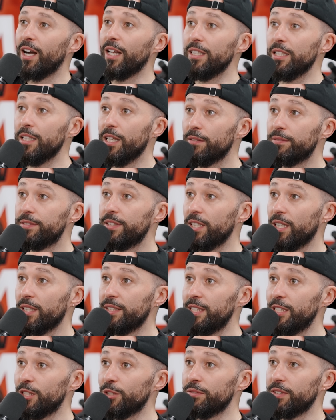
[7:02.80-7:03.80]
I love the
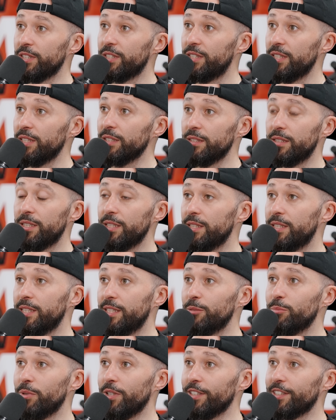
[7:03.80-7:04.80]
idea of a steel
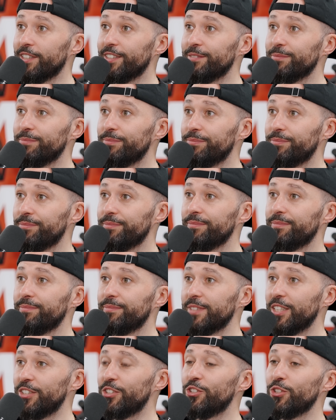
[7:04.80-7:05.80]
TT bike.
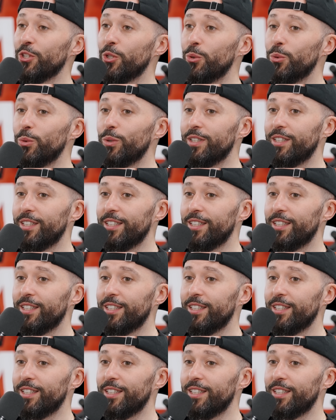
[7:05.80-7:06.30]
It's so.